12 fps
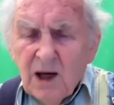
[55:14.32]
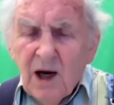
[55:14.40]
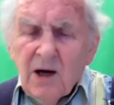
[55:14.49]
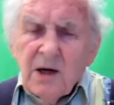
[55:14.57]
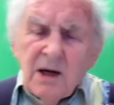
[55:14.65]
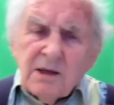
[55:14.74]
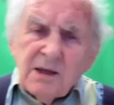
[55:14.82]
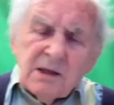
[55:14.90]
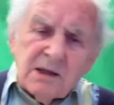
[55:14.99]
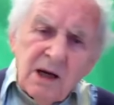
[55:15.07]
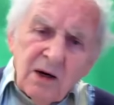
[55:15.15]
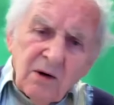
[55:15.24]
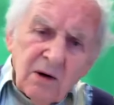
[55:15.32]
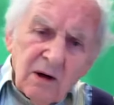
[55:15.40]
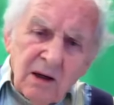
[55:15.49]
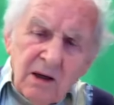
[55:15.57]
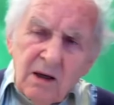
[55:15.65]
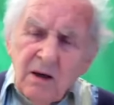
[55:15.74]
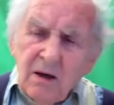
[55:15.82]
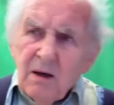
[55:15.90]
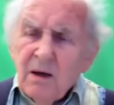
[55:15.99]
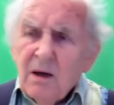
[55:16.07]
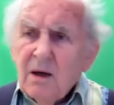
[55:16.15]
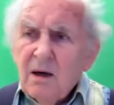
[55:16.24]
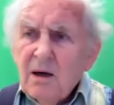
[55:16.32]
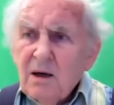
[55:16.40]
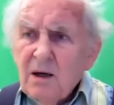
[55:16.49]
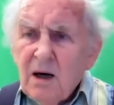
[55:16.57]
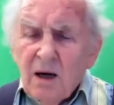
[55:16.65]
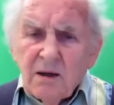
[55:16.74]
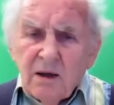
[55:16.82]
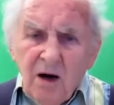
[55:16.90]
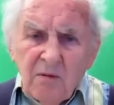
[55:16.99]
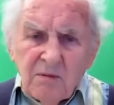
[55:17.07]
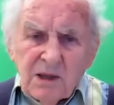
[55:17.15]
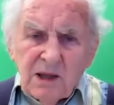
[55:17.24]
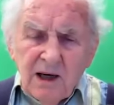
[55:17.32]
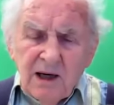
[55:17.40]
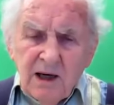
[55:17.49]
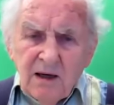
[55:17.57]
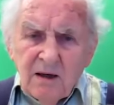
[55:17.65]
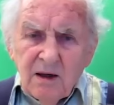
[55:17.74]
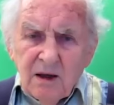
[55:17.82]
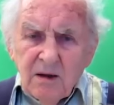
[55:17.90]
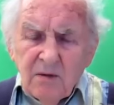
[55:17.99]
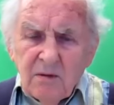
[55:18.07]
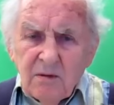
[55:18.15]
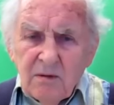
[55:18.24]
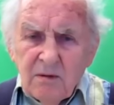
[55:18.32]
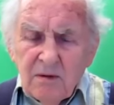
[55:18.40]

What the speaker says: They unnecessarily cut gums like anything.